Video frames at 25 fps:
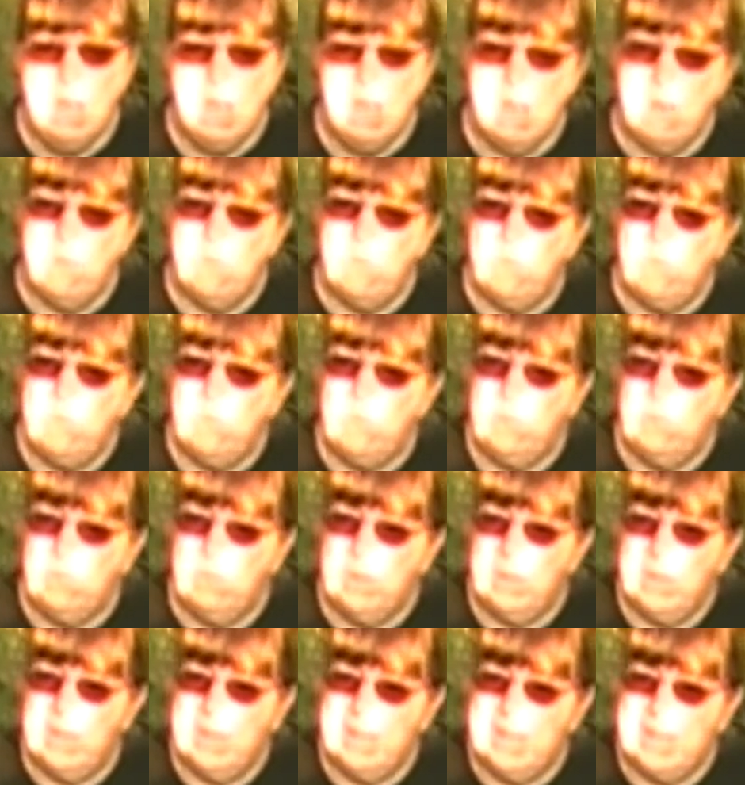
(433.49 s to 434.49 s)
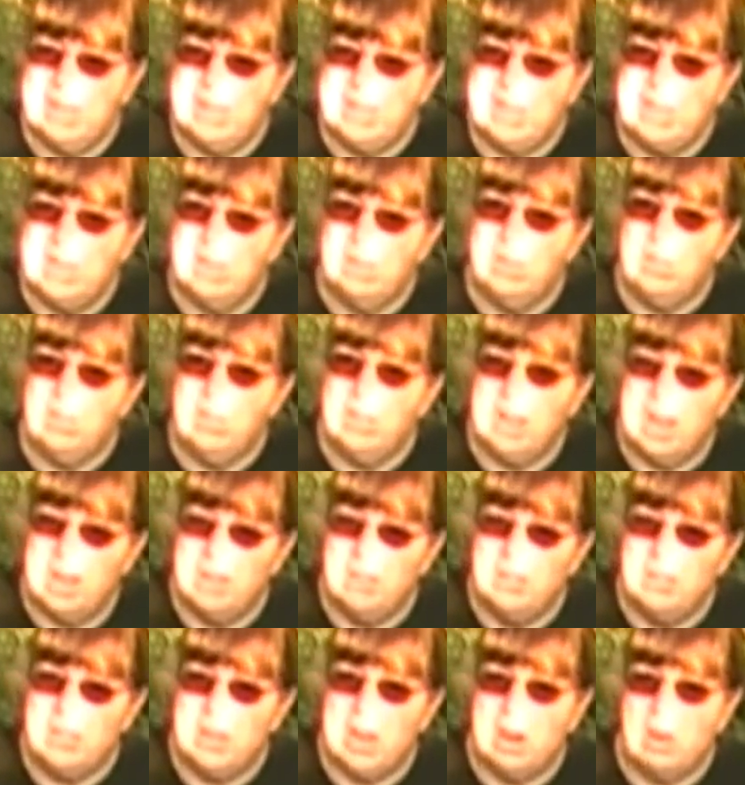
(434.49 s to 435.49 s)
If I get down to the
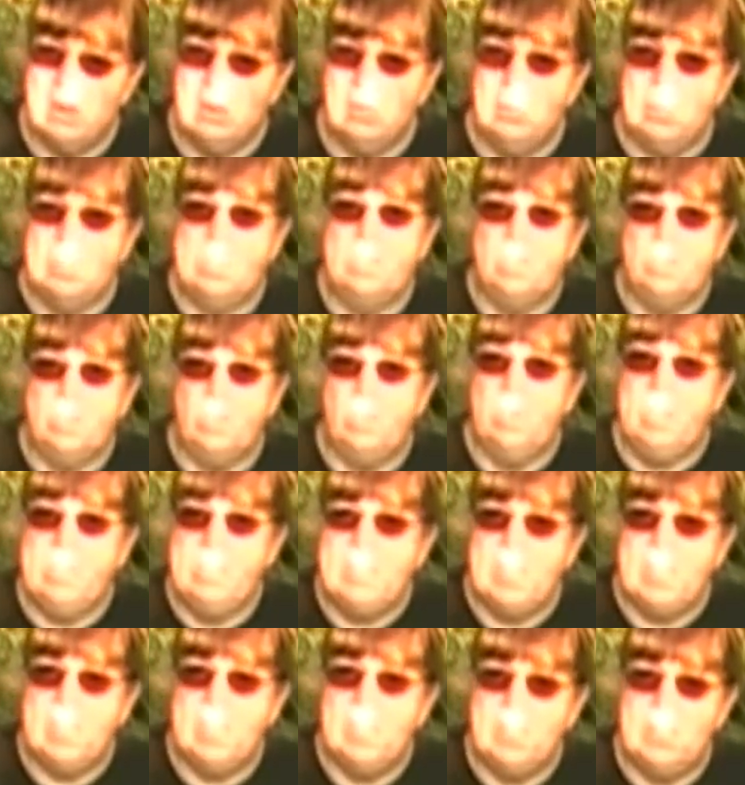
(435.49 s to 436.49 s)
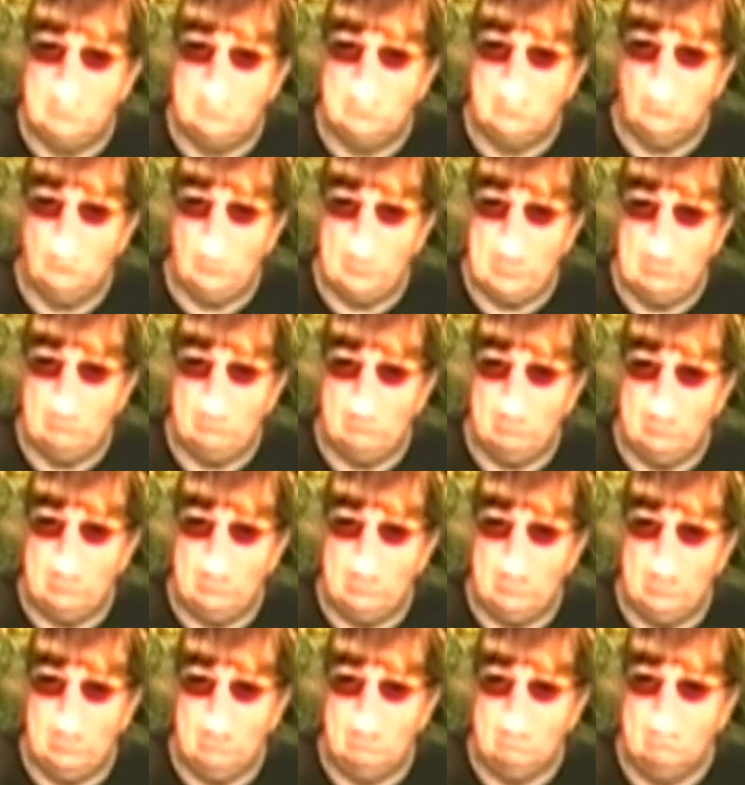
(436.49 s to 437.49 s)
11th hour, which is only 10 days away right
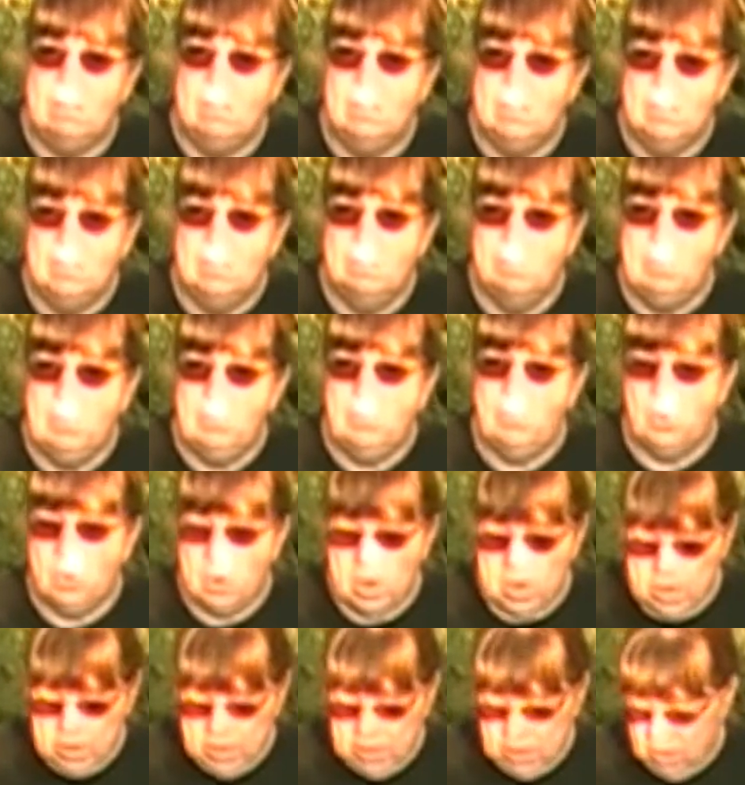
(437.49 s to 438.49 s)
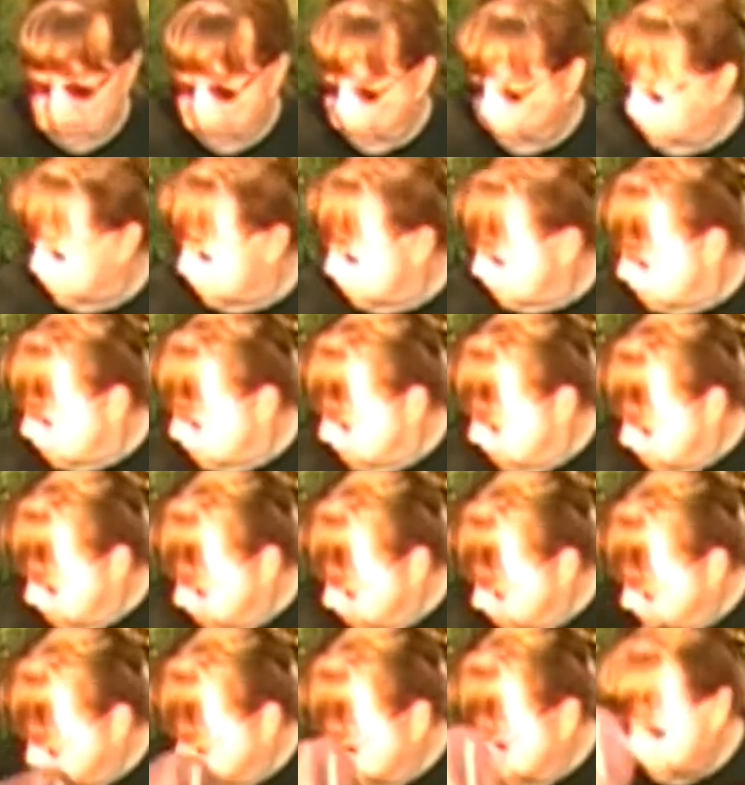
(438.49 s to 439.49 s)
now before I leave,
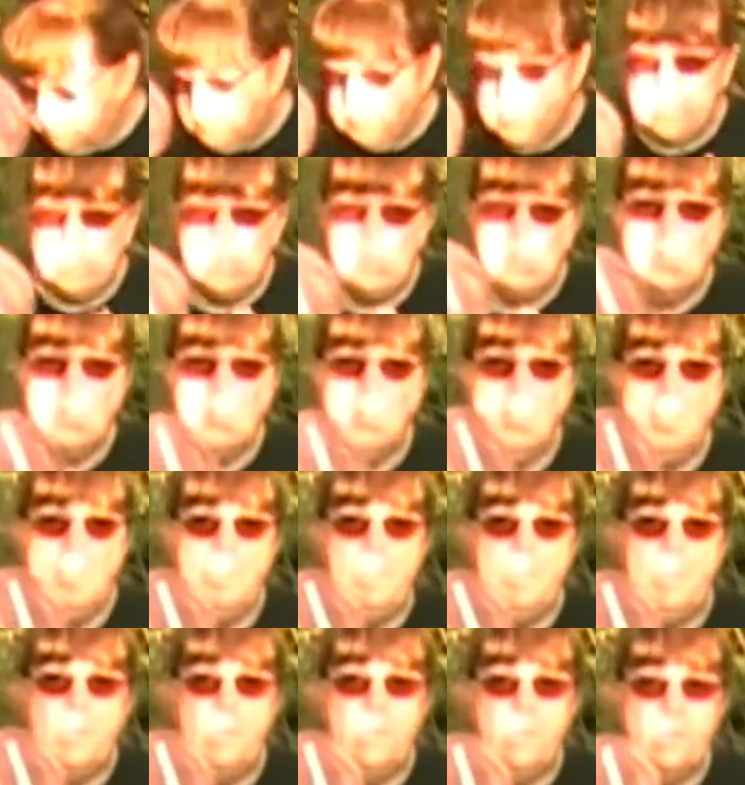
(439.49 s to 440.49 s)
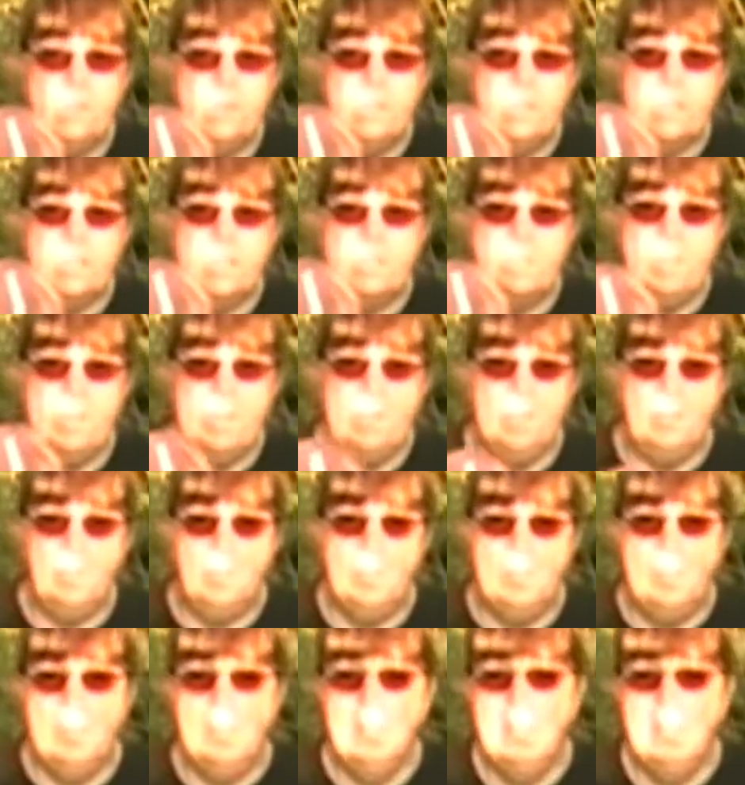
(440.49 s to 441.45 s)
this is going to be the first expendable,